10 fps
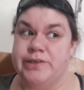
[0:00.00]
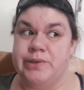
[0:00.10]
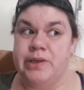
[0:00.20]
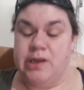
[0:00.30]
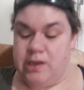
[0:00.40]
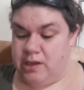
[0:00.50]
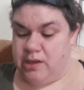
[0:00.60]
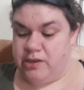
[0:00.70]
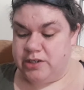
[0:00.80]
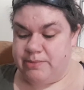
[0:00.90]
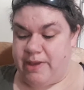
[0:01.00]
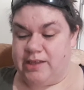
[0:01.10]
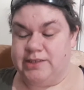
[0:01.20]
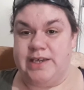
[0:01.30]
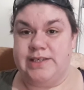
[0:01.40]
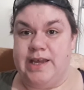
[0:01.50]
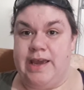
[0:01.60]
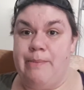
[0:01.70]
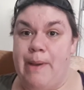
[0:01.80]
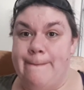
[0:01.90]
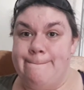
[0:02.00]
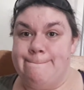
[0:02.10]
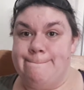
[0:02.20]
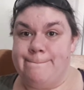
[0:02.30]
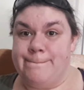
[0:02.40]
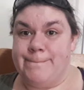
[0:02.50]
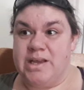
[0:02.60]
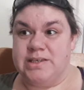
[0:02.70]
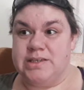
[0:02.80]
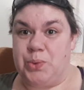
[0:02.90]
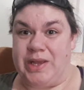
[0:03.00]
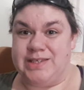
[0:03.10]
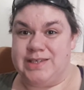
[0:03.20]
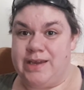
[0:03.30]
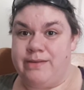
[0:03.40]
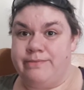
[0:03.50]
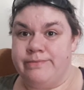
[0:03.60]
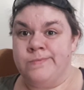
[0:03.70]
So there's a mail day today, but because it's Wednesday.